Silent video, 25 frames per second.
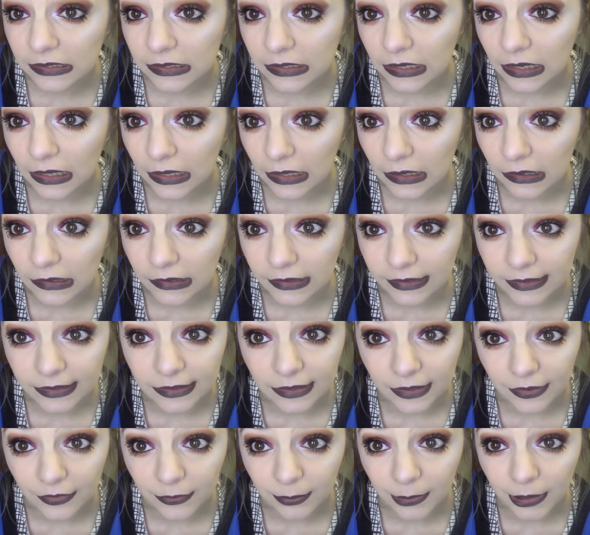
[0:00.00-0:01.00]
colour. I
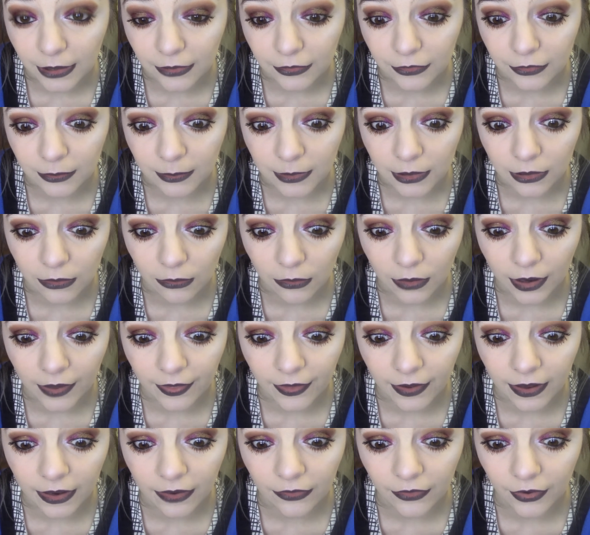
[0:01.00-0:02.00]
didn't expect it to be quite
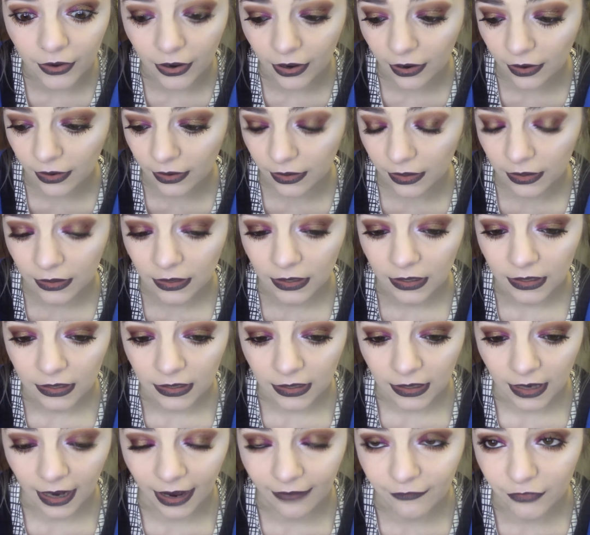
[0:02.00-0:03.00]
that dark.
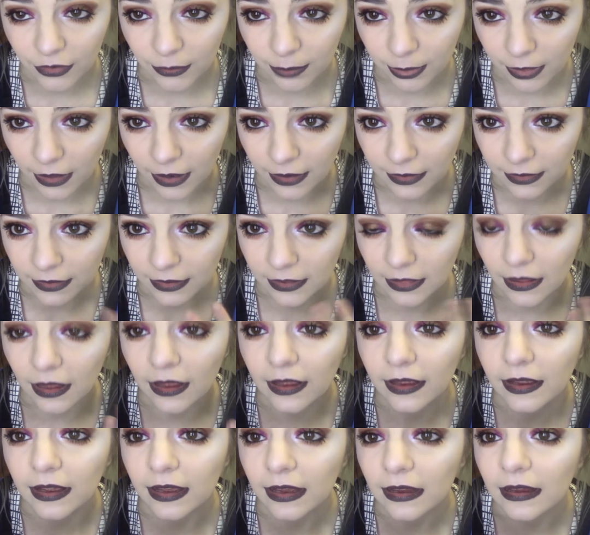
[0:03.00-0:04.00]
I haven't applied it
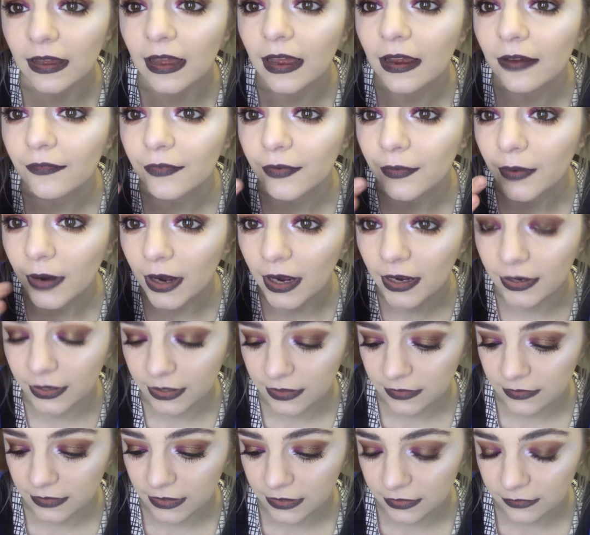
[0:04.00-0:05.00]
like everywhere. You
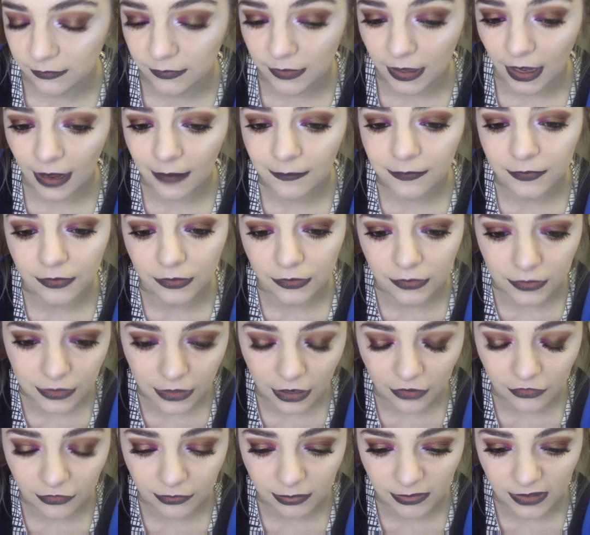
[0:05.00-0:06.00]
can see some gaps and
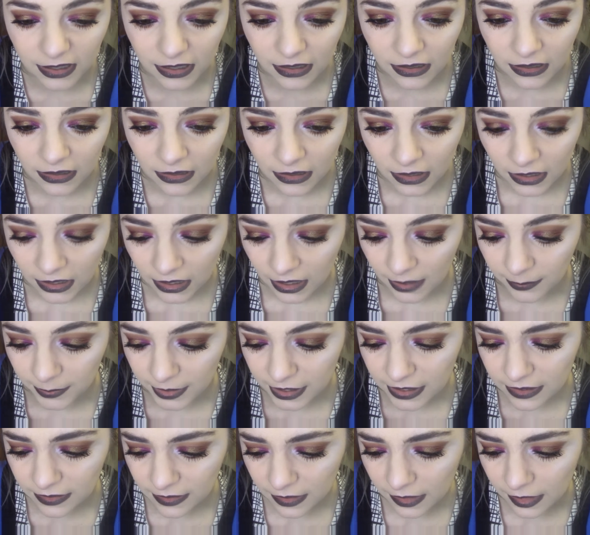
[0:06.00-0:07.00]
stuff, but I
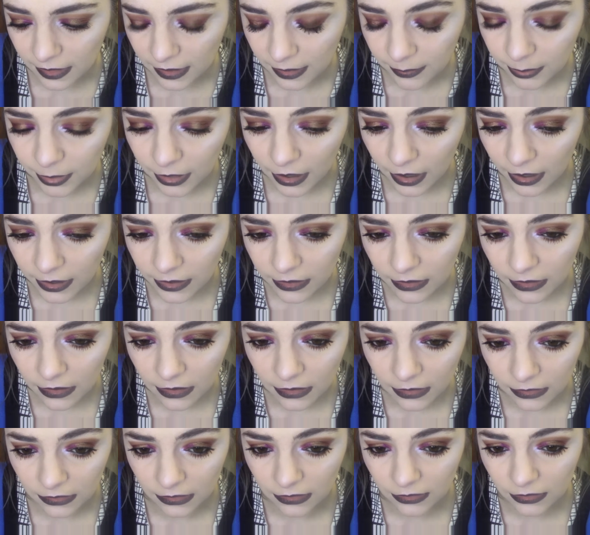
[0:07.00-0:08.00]
mean it's a lip
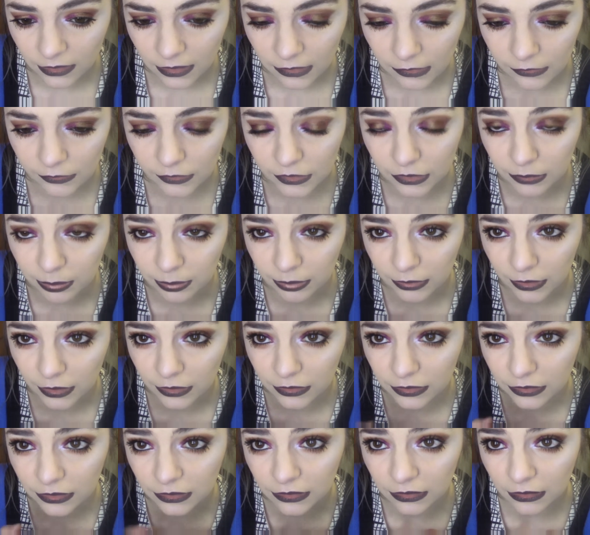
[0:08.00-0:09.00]
liner. Are you even
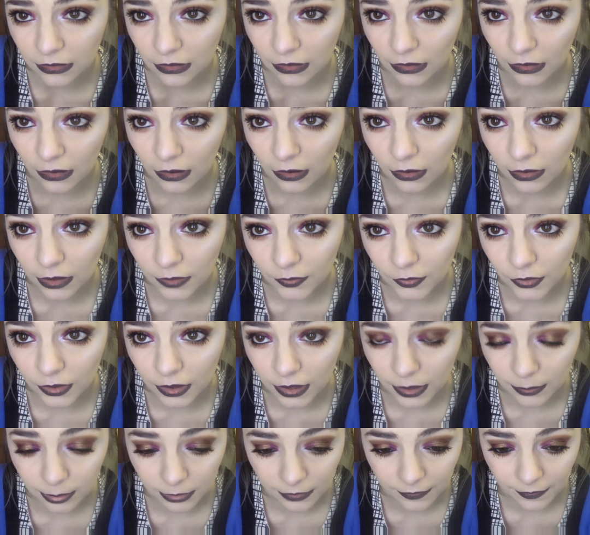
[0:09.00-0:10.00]
supposed to do the whole of your
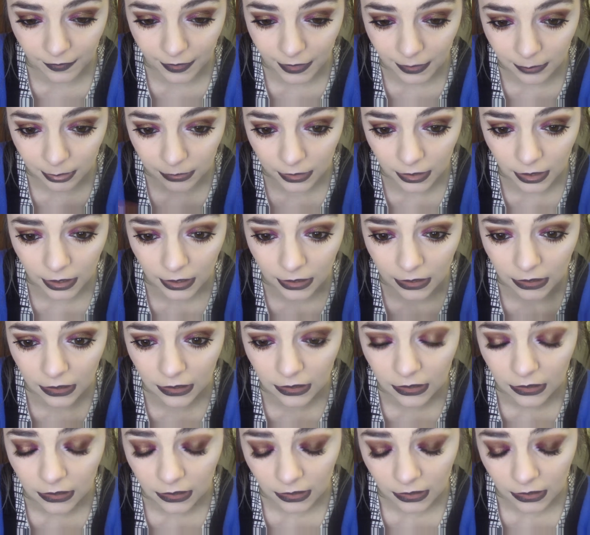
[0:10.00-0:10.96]
lip with a lip liner?